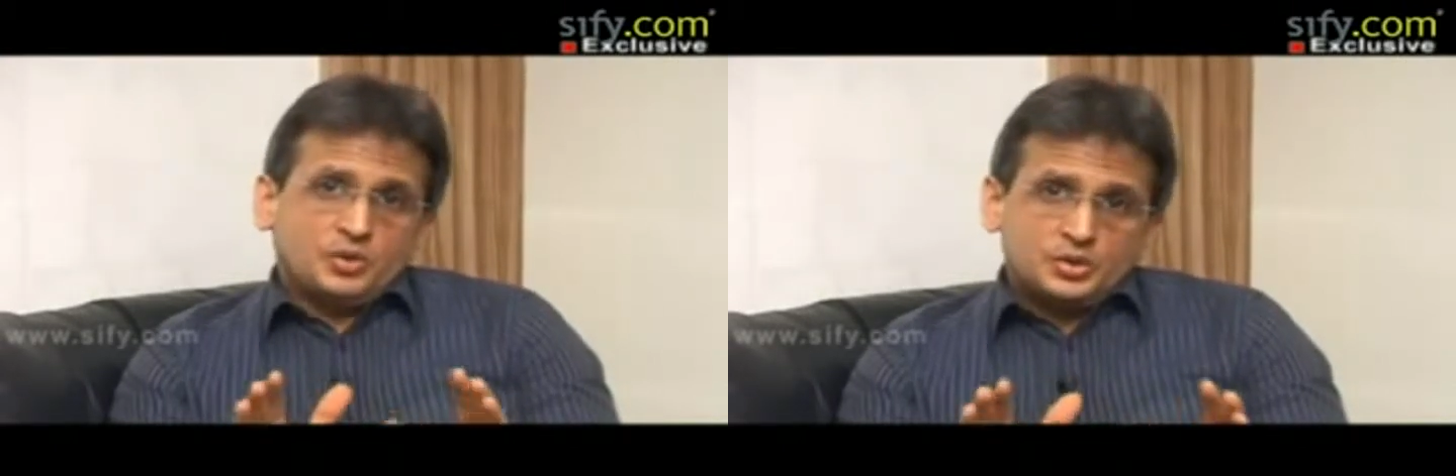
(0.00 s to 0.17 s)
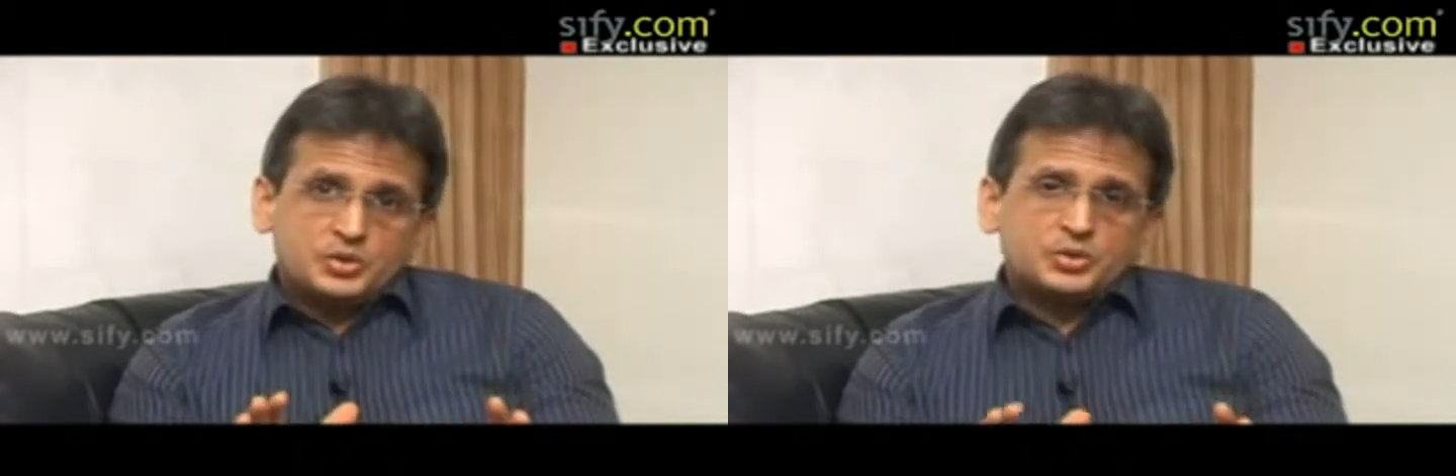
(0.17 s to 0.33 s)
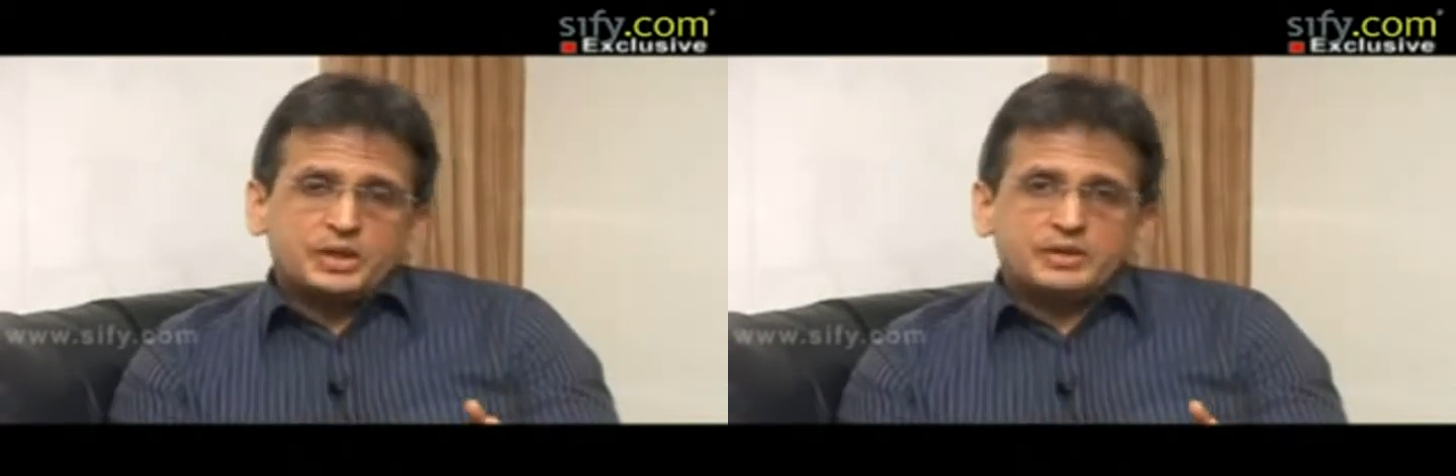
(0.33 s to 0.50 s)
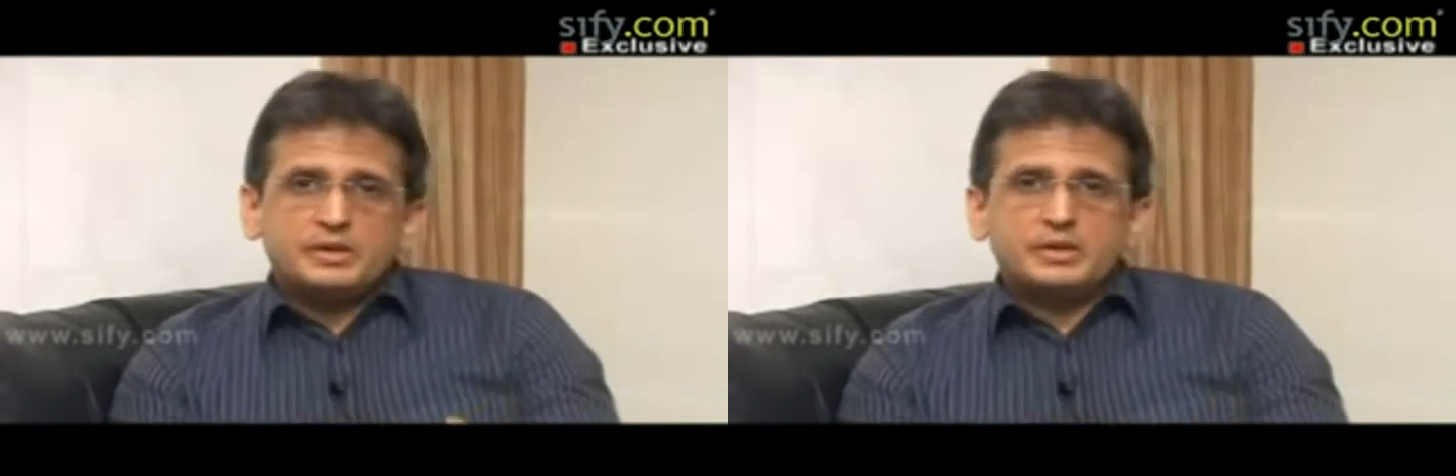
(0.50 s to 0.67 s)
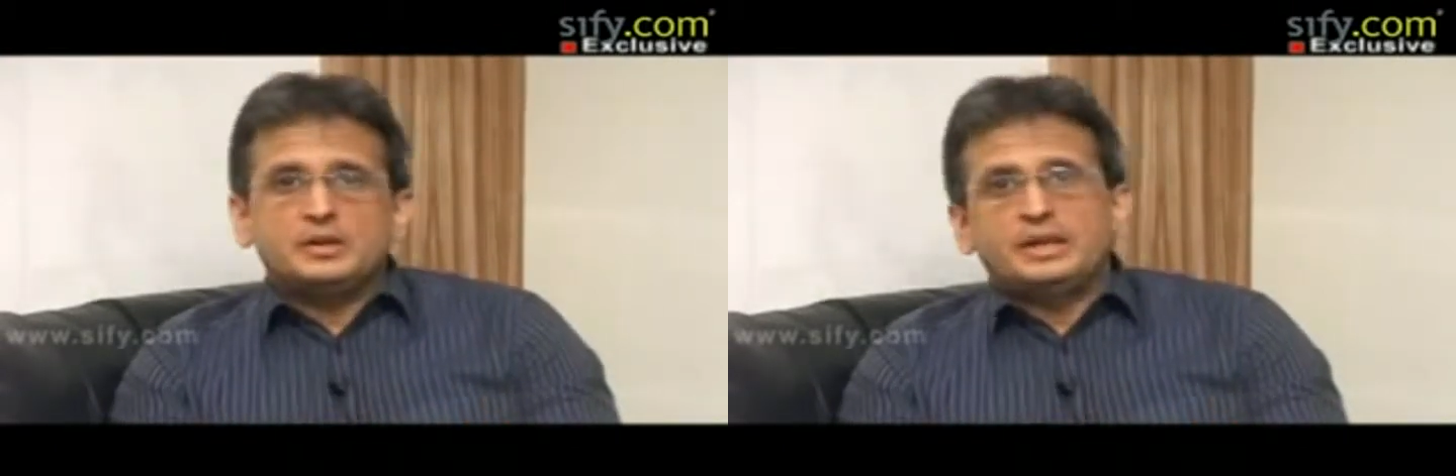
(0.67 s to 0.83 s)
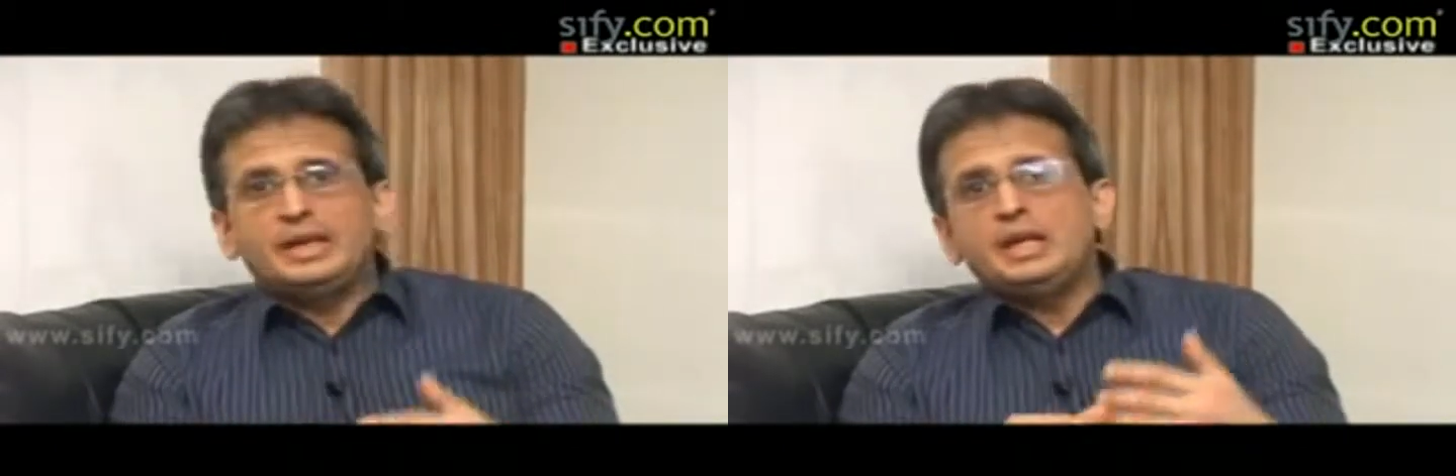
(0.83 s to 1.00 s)

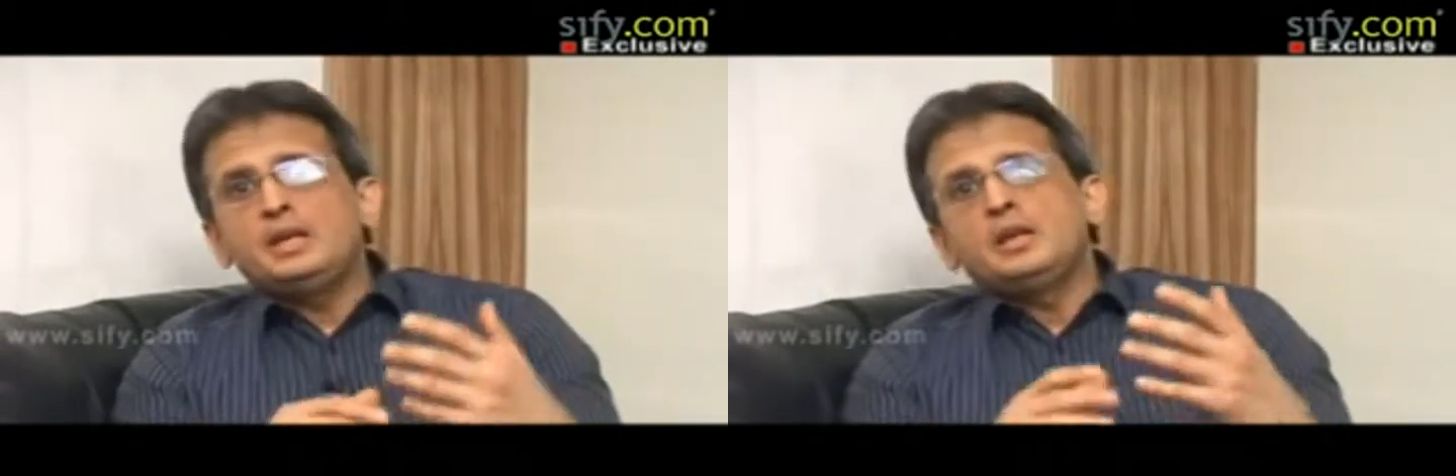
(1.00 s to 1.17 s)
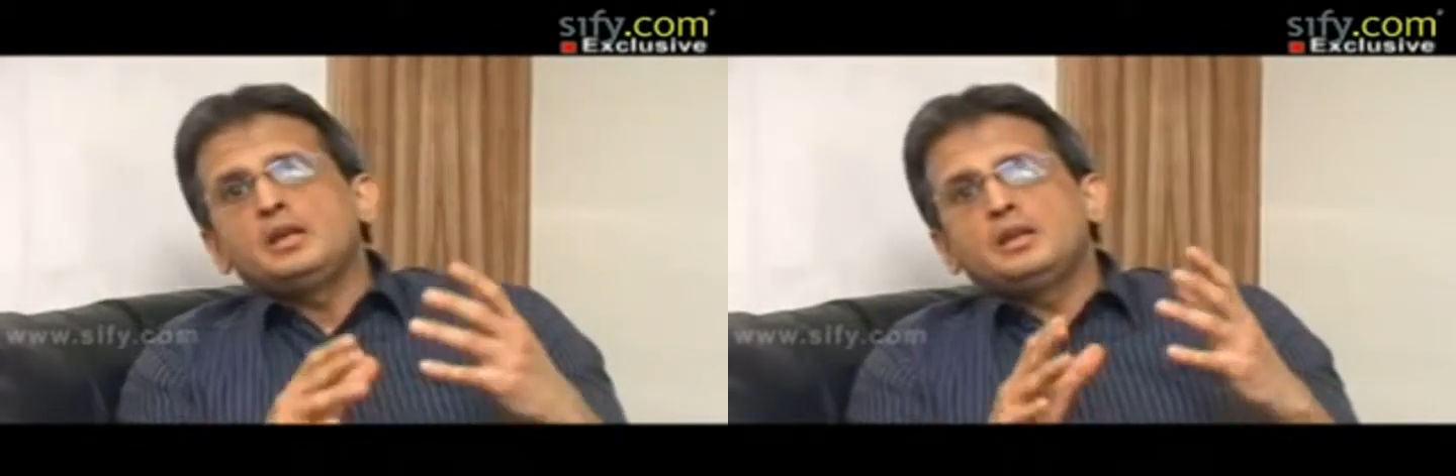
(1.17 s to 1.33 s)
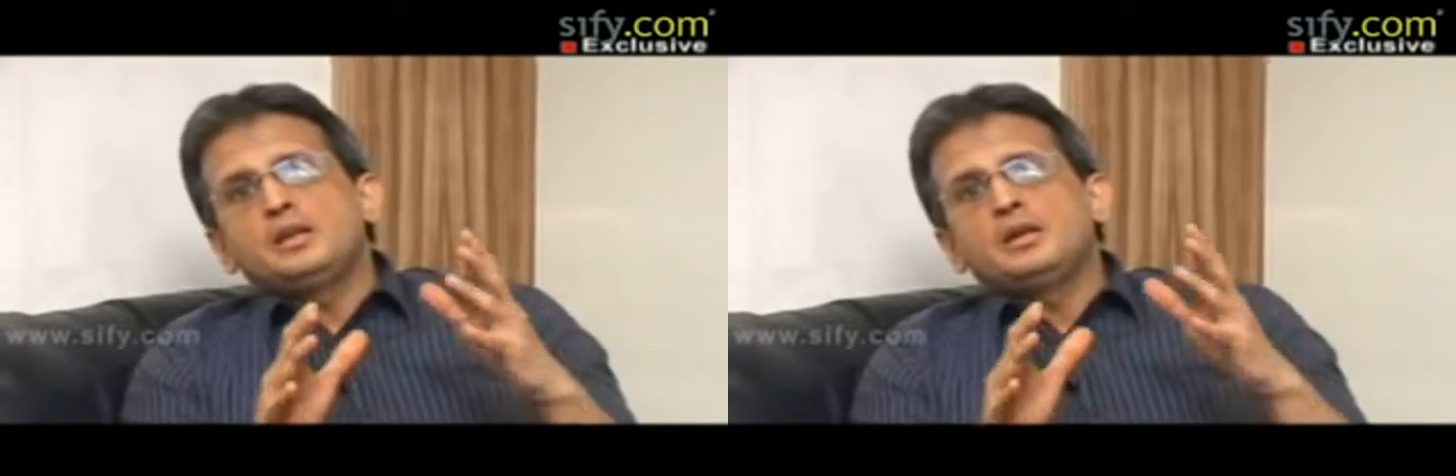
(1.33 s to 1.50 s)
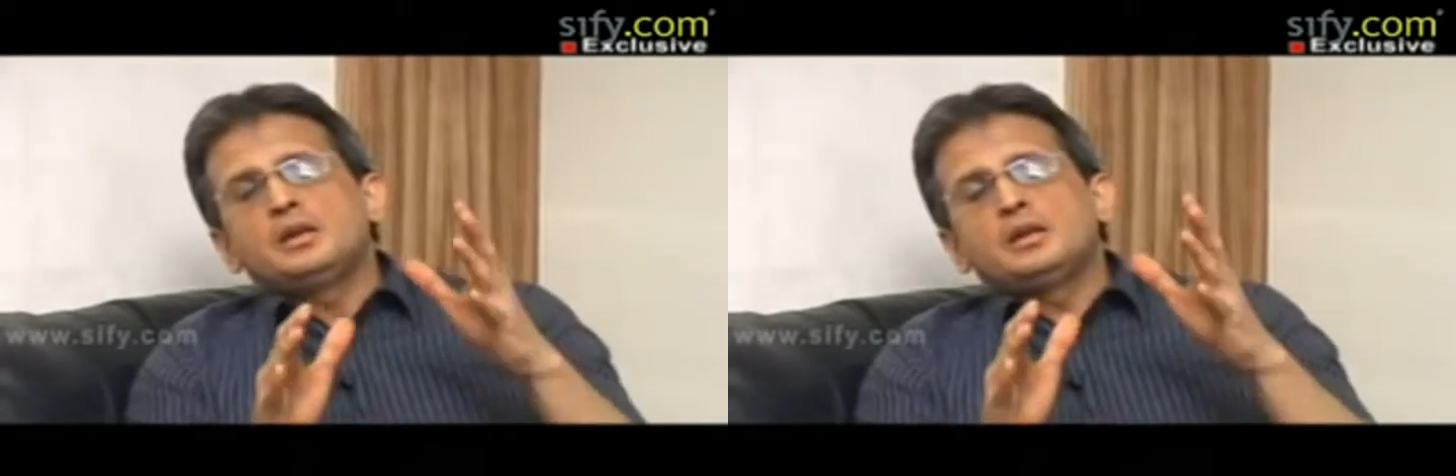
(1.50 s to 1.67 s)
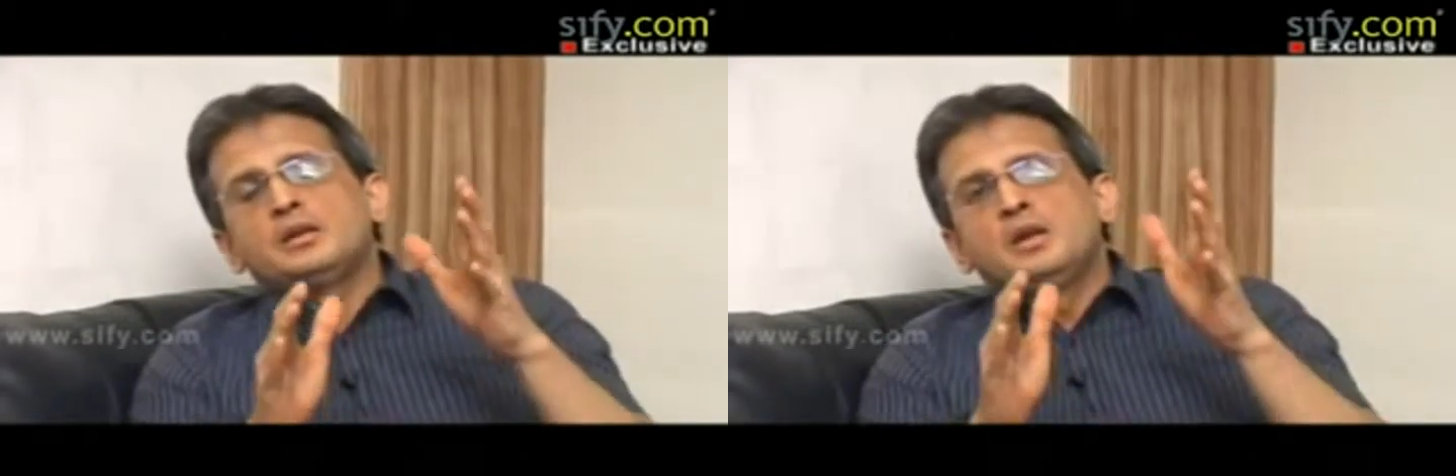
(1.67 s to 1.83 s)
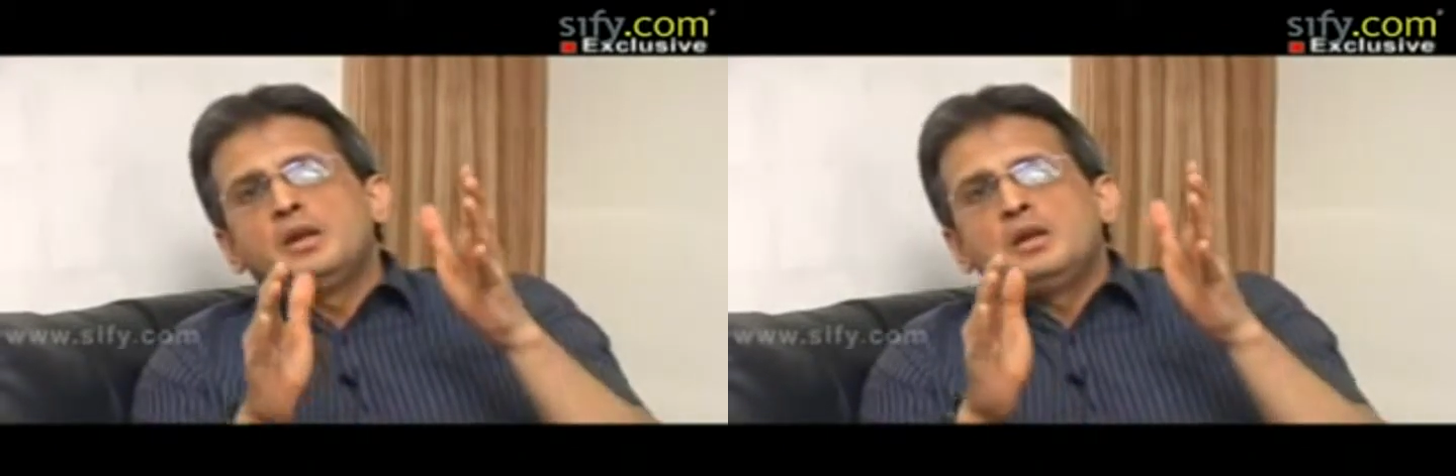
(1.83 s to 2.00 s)
whatsoever in
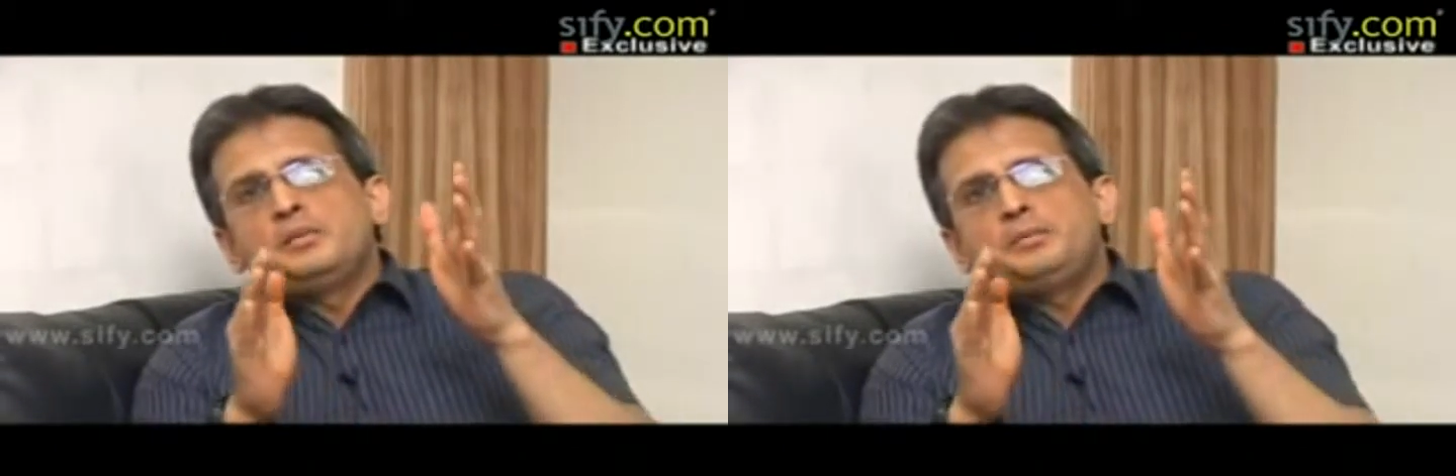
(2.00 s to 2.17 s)
the